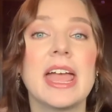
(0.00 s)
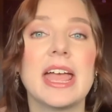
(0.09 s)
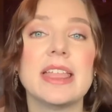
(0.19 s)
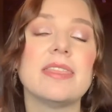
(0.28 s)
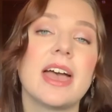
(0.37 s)

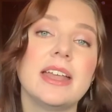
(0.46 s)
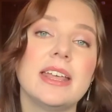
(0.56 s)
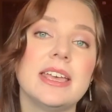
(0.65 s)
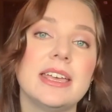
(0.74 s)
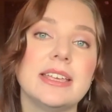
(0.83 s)
and that
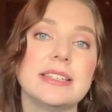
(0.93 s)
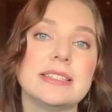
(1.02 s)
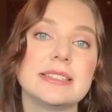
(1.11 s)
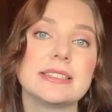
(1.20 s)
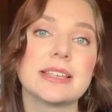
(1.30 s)

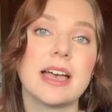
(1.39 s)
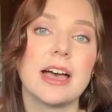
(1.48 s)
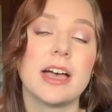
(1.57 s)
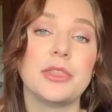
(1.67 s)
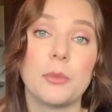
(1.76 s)
is
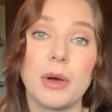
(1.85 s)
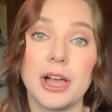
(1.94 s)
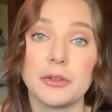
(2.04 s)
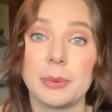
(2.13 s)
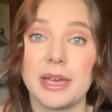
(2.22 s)
uh, The
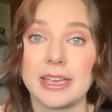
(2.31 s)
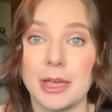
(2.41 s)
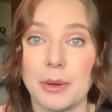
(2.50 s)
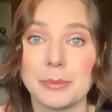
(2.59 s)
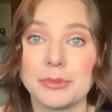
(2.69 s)
Wild by K
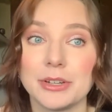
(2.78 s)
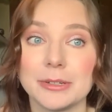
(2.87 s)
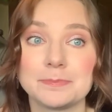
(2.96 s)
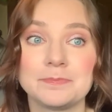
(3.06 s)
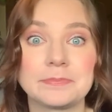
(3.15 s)

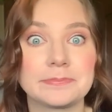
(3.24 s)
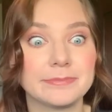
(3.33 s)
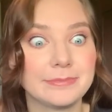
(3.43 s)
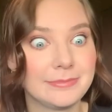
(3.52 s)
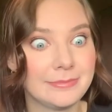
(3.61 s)
Webster.
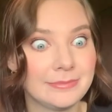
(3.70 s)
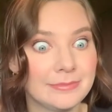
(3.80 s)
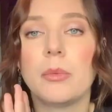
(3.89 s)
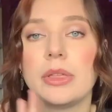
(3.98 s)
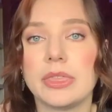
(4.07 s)

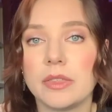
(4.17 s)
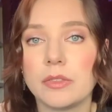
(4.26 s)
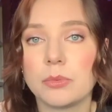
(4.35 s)
With this